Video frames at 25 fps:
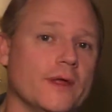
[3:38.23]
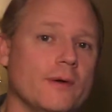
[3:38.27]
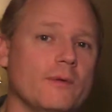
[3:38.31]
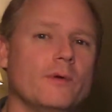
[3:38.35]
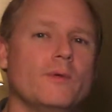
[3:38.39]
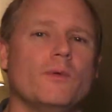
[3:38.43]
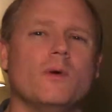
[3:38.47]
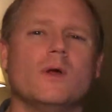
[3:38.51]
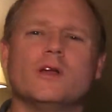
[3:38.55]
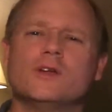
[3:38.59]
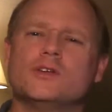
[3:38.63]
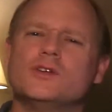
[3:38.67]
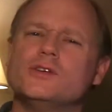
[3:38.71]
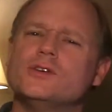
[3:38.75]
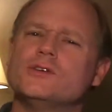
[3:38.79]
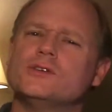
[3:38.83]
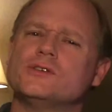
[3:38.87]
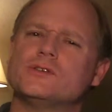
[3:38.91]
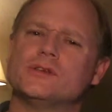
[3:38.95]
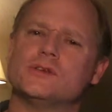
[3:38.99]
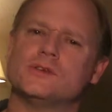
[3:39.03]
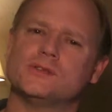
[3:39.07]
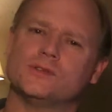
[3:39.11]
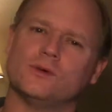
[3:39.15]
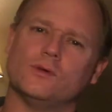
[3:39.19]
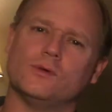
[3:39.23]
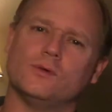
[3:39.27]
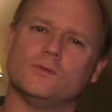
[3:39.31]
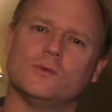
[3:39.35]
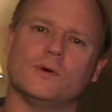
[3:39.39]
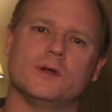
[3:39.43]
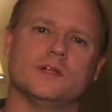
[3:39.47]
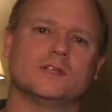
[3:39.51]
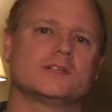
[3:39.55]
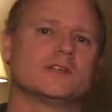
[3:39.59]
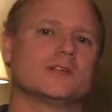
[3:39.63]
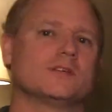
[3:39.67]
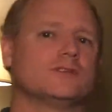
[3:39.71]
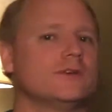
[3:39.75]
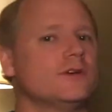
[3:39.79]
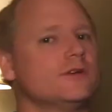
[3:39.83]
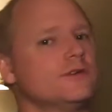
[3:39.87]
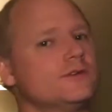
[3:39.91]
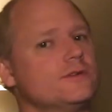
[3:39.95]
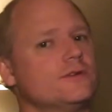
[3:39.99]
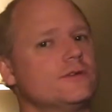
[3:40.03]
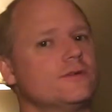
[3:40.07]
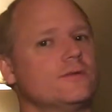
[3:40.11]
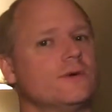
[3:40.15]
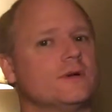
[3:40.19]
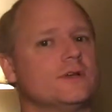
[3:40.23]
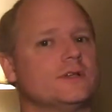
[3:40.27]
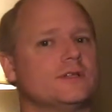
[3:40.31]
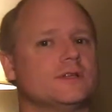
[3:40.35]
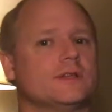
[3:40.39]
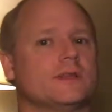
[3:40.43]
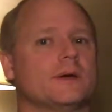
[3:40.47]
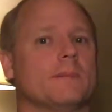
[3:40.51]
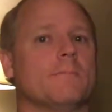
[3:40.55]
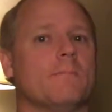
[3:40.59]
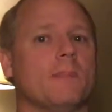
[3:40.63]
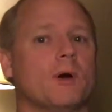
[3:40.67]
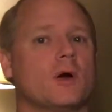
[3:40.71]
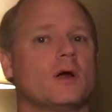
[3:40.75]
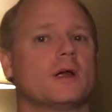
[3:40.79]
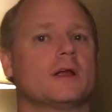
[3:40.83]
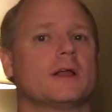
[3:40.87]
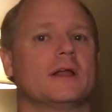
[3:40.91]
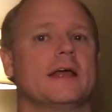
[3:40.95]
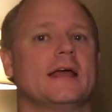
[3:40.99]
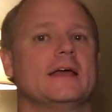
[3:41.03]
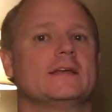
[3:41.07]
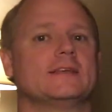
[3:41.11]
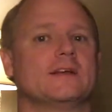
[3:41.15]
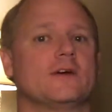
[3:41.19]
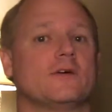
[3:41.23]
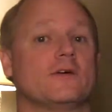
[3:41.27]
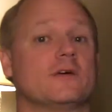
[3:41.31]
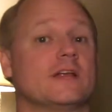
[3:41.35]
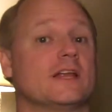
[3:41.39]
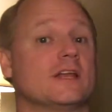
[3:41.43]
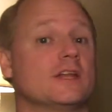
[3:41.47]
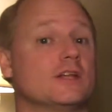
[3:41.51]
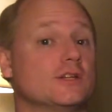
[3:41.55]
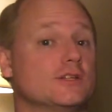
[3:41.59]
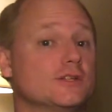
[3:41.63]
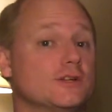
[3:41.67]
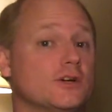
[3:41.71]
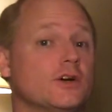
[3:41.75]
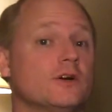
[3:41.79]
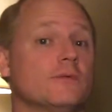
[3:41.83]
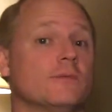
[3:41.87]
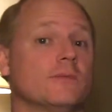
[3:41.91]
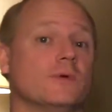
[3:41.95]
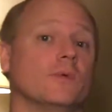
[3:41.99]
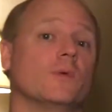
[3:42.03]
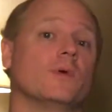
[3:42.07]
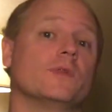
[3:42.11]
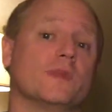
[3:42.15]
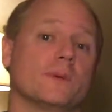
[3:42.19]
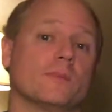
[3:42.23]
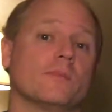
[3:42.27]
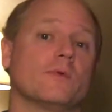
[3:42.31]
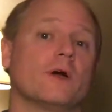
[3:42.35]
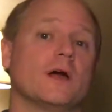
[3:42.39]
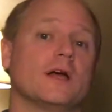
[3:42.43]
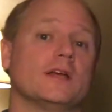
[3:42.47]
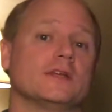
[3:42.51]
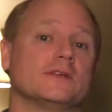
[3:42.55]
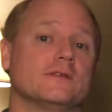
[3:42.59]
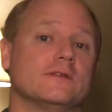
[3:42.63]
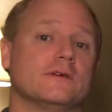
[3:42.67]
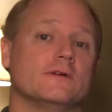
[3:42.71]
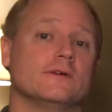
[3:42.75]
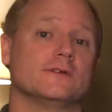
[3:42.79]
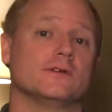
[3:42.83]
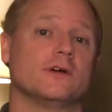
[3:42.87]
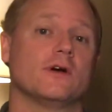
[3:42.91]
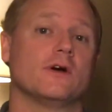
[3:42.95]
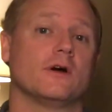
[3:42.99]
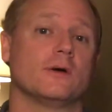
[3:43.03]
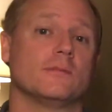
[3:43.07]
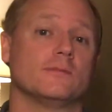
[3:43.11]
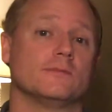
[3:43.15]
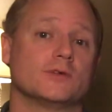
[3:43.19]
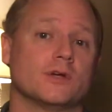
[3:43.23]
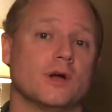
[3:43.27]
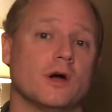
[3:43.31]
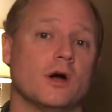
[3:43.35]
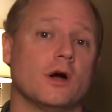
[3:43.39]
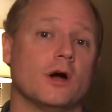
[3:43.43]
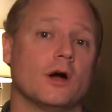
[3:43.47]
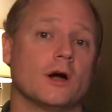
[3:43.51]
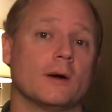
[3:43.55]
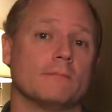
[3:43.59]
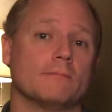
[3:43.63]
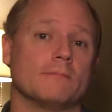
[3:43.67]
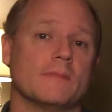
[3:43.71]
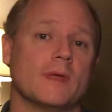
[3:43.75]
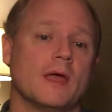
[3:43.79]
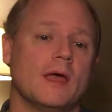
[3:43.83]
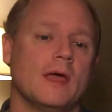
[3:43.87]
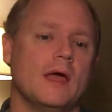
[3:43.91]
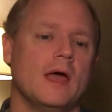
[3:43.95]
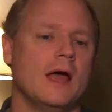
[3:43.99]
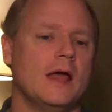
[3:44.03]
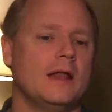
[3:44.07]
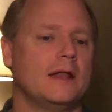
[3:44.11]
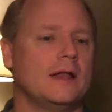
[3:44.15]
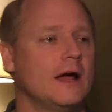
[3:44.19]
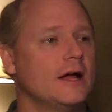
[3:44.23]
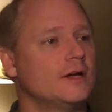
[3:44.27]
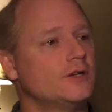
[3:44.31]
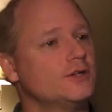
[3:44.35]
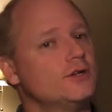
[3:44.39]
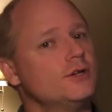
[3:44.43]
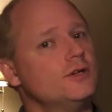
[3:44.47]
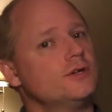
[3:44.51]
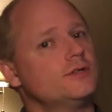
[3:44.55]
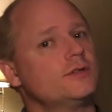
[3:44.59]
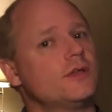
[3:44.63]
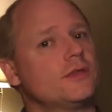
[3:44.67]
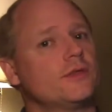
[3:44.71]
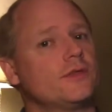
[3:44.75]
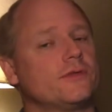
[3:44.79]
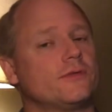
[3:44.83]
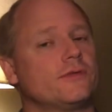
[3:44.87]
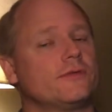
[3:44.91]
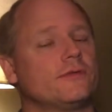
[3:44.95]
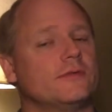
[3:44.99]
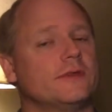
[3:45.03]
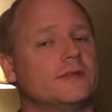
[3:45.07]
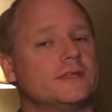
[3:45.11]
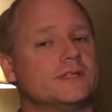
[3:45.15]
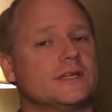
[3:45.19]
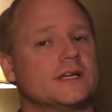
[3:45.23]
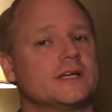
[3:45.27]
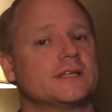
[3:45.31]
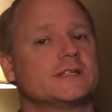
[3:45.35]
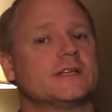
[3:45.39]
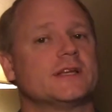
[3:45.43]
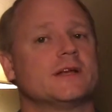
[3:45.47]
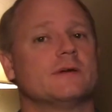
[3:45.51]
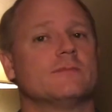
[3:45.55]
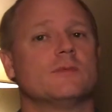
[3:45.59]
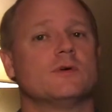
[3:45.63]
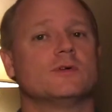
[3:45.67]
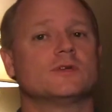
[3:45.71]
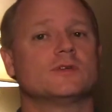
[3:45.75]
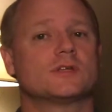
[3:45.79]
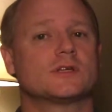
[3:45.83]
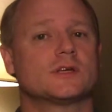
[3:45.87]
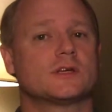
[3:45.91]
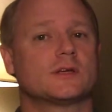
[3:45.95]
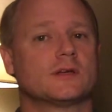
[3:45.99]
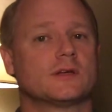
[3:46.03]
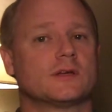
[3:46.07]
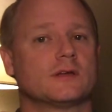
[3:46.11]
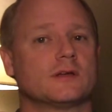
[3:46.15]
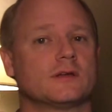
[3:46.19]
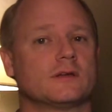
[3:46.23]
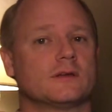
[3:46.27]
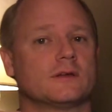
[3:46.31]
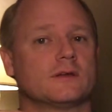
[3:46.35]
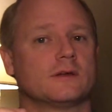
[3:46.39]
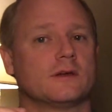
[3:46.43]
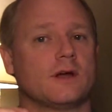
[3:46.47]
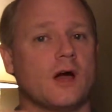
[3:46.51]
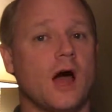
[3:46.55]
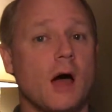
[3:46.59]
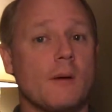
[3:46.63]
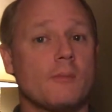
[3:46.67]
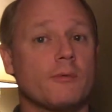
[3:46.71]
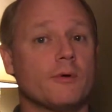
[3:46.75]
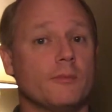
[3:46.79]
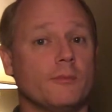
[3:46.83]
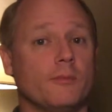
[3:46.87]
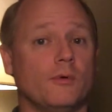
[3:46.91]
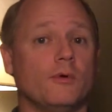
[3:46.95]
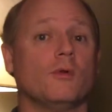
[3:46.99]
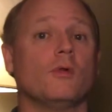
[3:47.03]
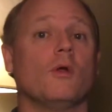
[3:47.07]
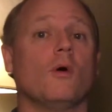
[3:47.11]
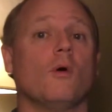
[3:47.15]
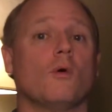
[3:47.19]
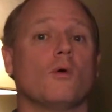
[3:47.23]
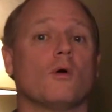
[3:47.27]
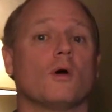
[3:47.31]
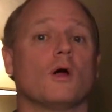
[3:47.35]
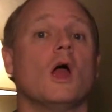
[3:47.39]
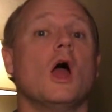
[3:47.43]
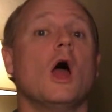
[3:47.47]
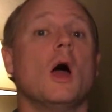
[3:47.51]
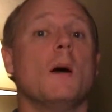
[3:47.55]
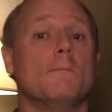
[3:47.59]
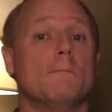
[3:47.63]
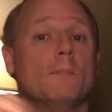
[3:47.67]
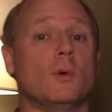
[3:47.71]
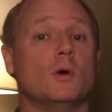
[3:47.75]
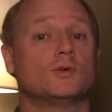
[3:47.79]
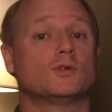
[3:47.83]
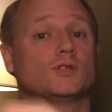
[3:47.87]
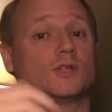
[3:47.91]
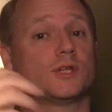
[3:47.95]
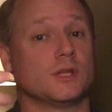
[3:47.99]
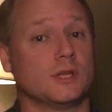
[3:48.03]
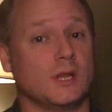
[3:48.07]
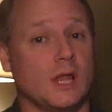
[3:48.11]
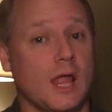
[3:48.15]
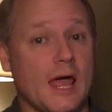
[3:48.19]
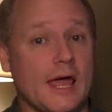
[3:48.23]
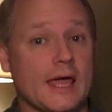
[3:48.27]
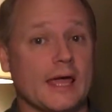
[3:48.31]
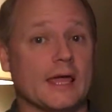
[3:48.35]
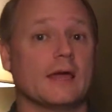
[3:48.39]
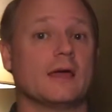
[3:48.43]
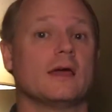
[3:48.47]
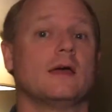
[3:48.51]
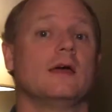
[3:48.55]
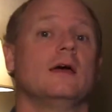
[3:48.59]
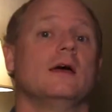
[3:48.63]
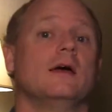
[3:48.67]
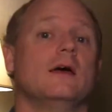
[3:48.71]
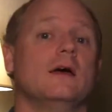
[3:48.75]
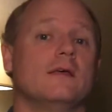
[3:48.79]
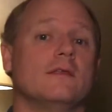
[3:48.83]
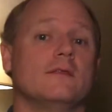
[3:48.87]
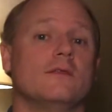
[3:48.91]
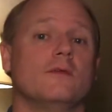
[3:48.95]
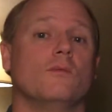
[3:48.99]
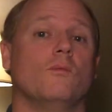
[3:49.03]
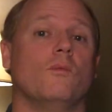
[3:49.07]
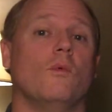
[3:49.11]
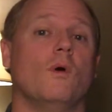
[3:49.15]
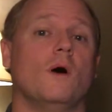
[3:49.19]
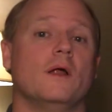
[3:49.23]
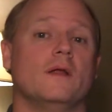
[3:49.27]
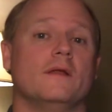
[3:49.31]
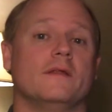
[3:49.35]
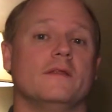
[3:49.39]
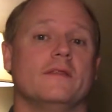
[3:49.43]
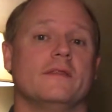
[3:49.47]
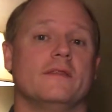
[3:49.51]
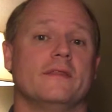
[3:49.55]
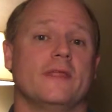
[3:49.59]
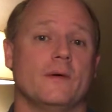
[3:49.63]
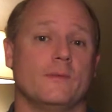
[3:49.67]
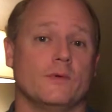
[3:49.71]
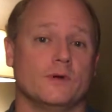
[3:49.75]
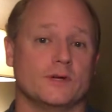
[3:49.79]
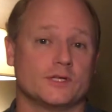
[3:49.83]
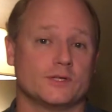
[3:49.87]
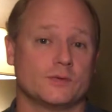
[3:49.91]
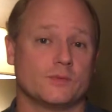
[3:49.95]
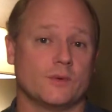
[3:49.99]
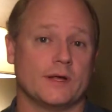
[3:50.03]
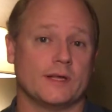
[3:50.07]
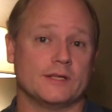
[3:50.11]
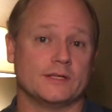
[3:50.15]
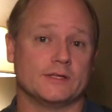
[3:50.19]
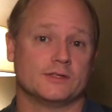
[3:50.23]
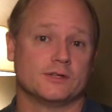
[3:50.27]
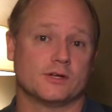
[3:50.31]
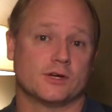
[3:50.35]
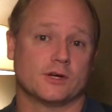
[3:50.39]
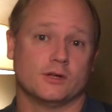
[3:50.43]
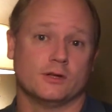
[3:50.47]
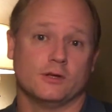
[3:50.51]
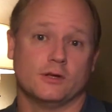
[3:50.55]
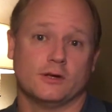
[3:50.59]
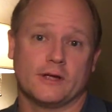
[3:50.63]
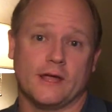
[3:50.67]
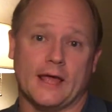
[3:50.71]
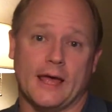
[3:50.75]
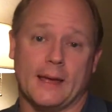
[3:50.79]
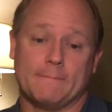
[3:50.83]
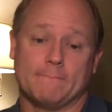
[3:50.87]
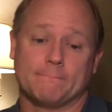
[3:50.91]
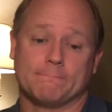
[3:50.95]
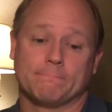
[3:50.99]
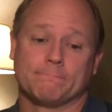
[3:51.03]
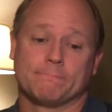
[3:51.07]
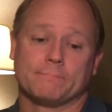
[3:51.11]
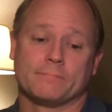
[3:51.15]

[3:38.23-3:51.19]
Now we want to choose the sold ones because those are the ones that the market has already determined what the price of those homes are. Now I choose the 6 that are most comparable or most like the one that we just went and took a look at.